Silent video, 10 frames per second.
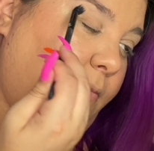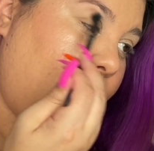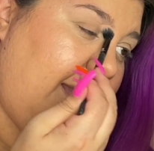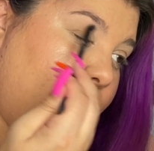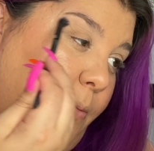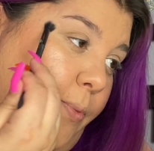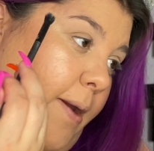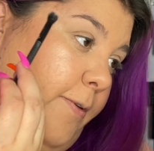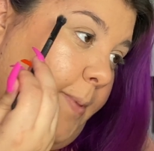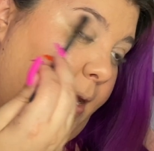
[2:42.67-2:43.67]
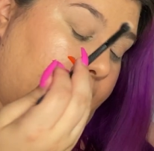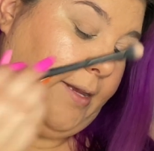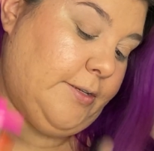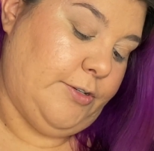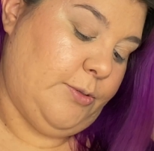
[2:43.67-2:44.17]
And I primed my
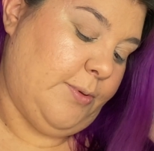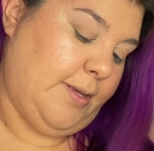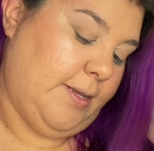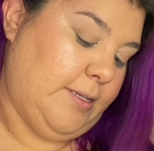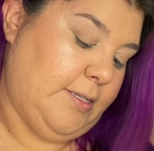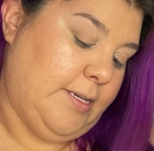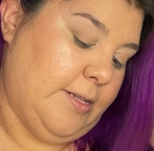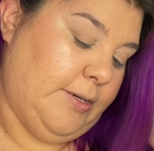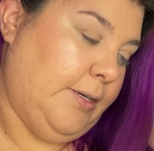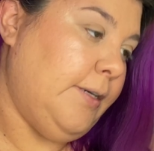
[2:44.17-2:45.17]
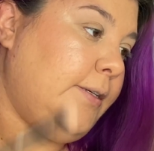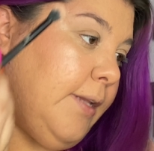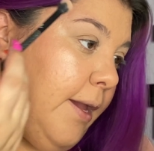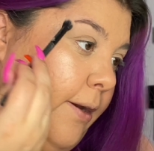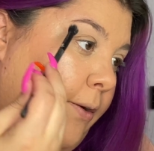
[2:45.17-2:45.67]
eyes just like a concealer,
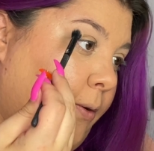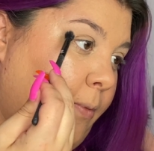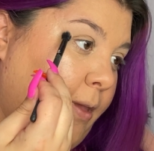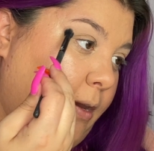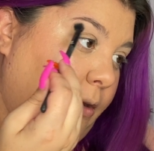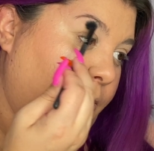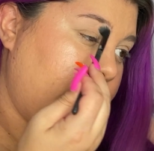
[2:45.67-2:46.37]
like I normally do.